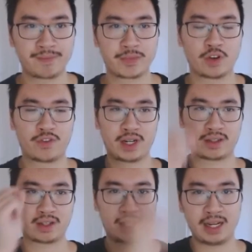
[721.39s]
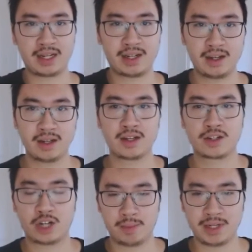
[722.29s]
Don't forget to like,
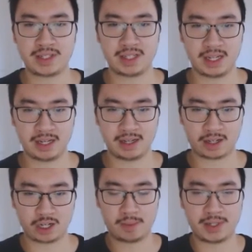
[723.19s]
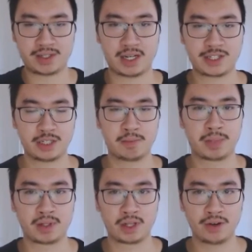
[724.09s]
comment in the comment section
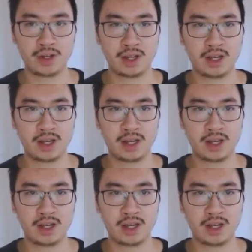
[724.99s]
below,